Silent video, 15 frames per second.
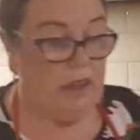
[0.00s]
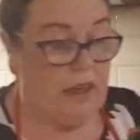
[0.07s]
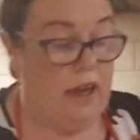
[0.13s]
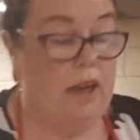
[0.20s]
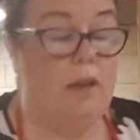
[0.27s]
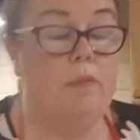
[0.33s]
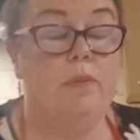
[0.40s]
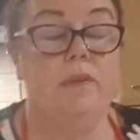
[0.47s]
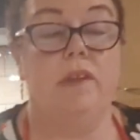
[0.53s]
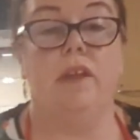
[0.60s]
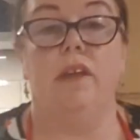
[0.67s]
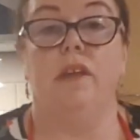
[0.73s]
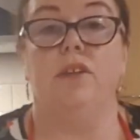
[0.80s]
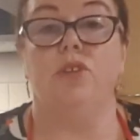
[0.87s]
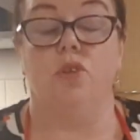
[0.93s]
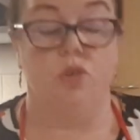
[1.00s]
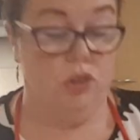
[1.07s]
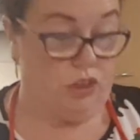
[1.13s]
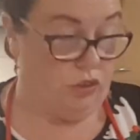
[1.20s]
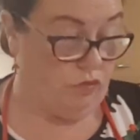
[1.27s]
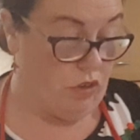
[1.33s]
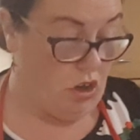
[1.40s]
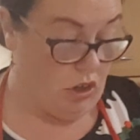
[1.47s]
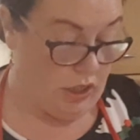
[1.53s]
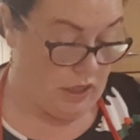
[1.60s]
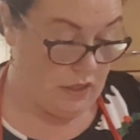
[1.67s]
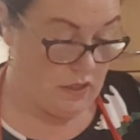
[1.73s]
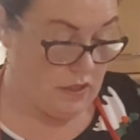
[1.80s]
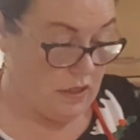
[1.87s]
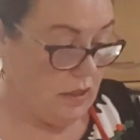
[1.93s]
help the dough to
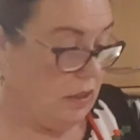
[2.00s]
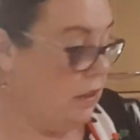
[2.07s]
rise.